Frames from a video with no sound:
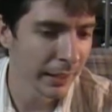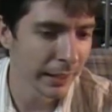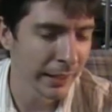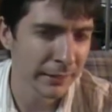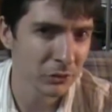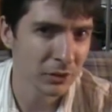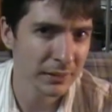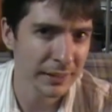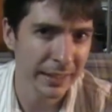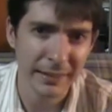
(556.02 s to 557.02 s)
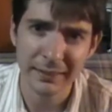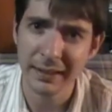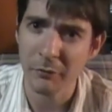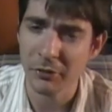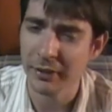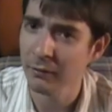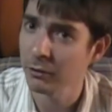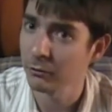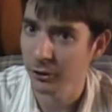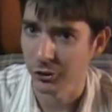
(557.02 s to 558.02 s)
And it just kind of did everything in
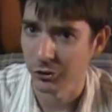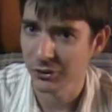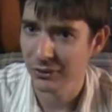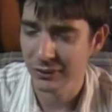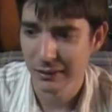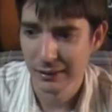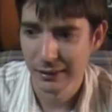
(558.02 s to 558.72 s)
reverse.